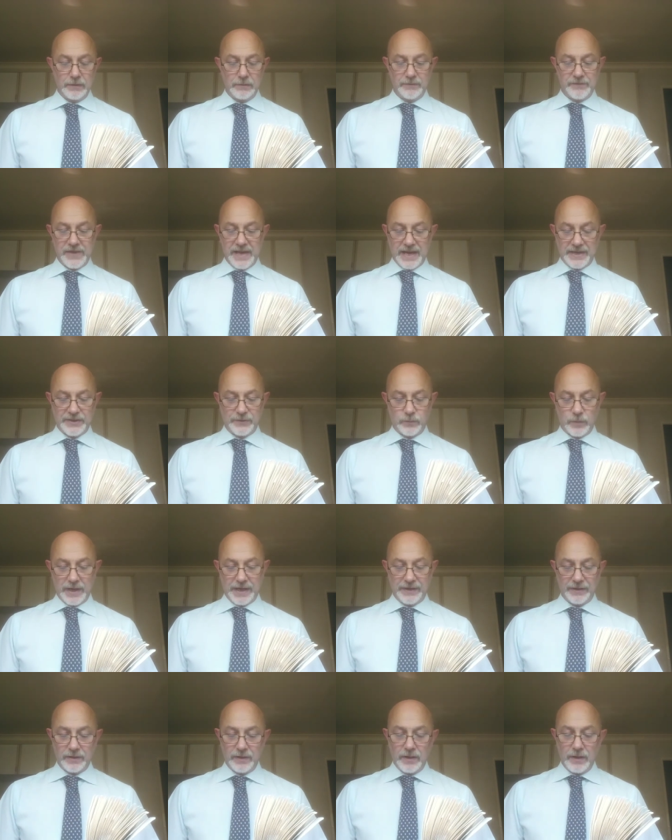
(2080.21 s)
With the added
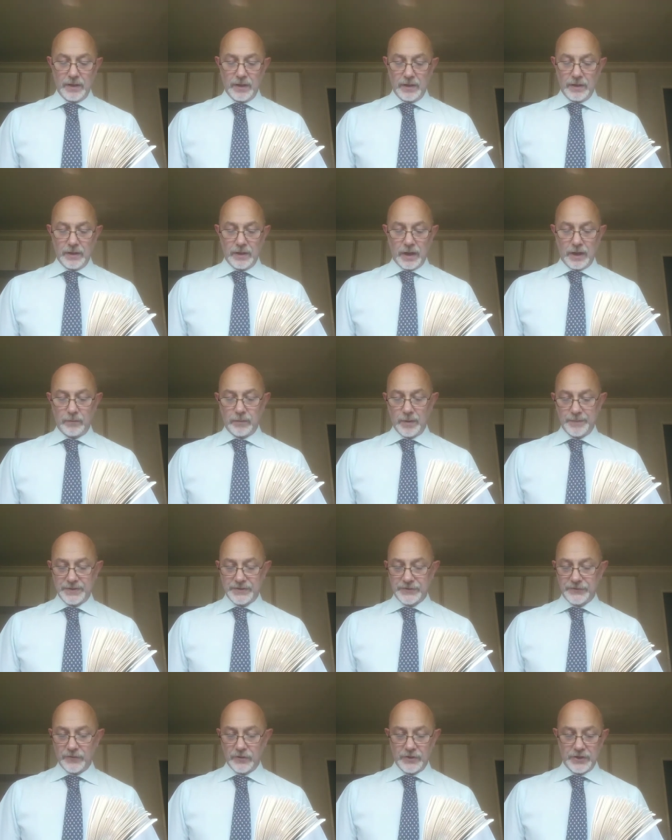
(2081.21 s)
weight, I won't be
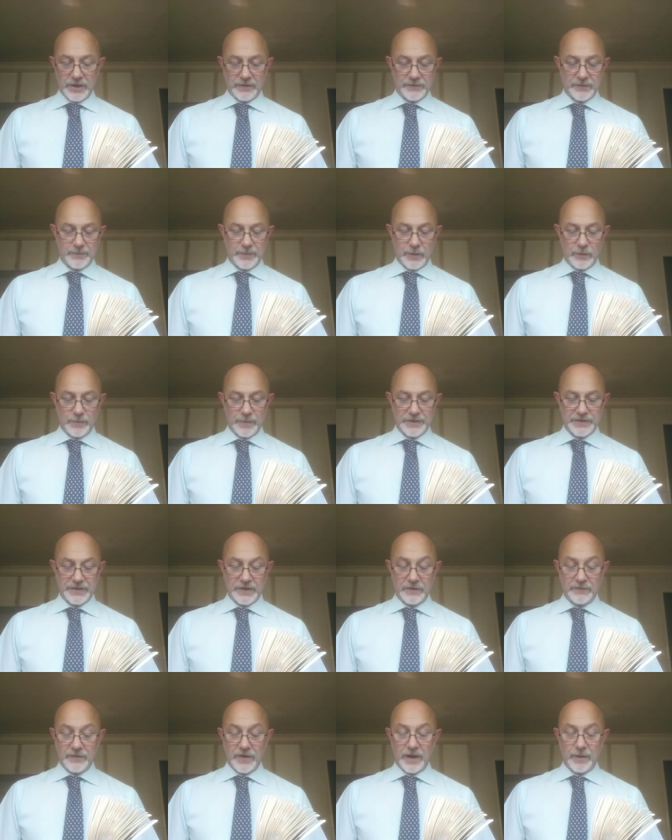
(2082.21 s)
strong enough to pull
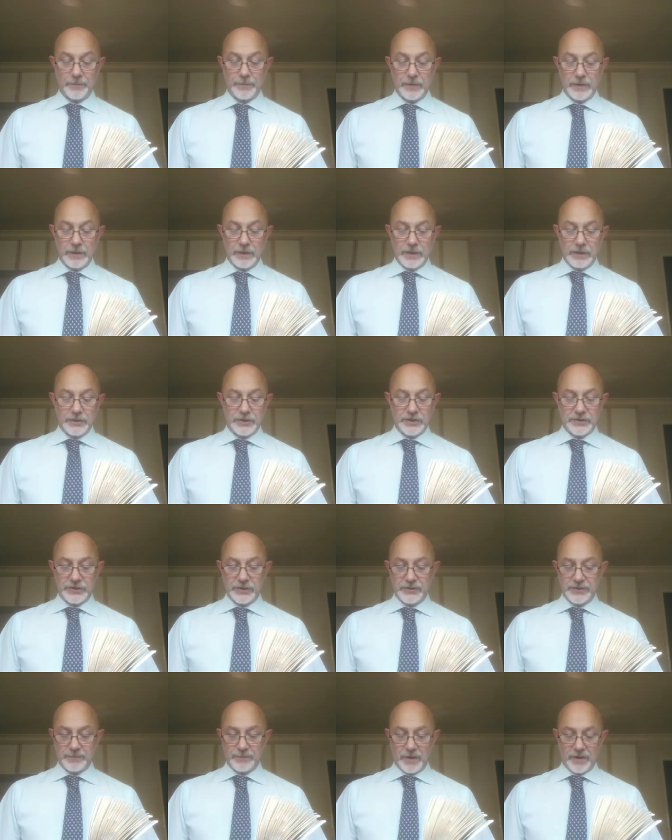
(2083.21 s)
myself up just
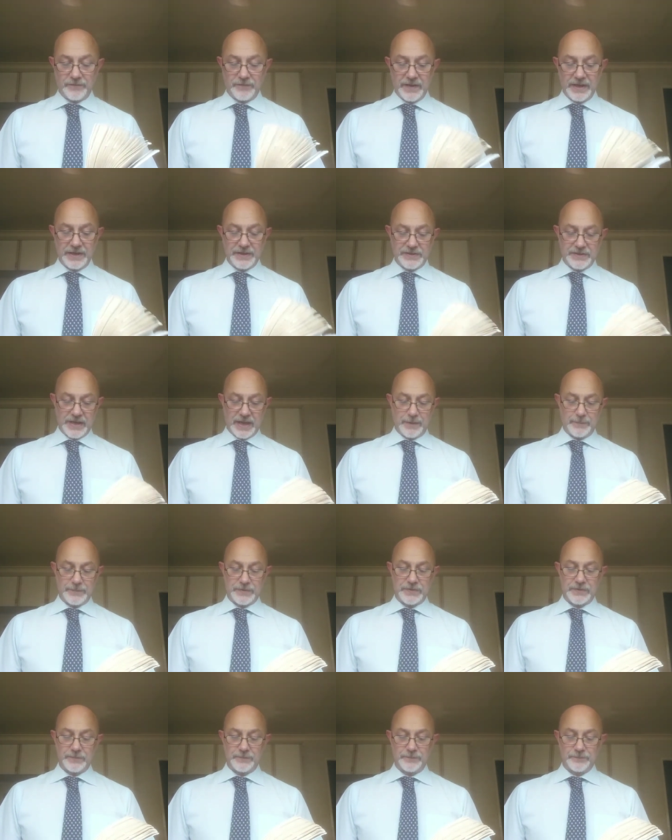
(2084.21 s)
using my
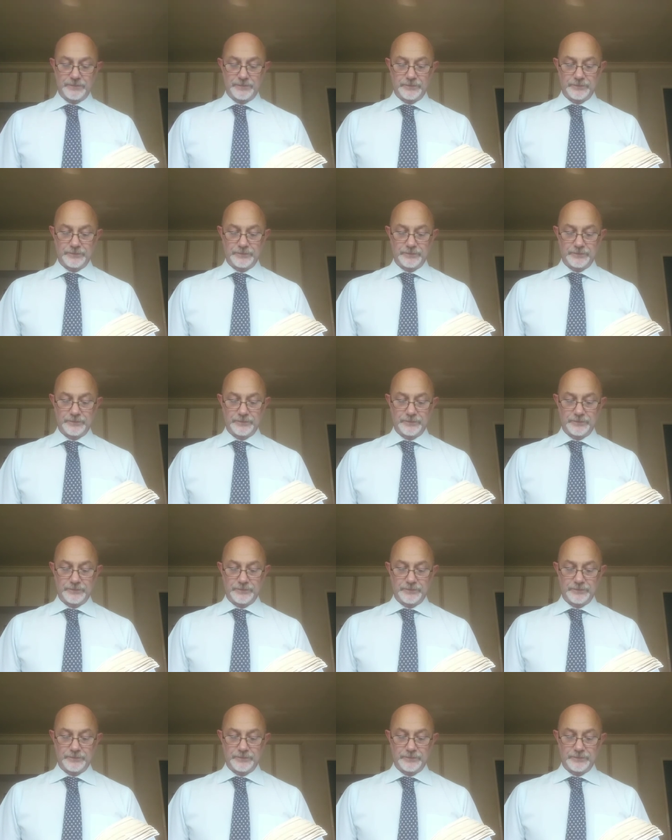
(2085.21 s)
fingertips.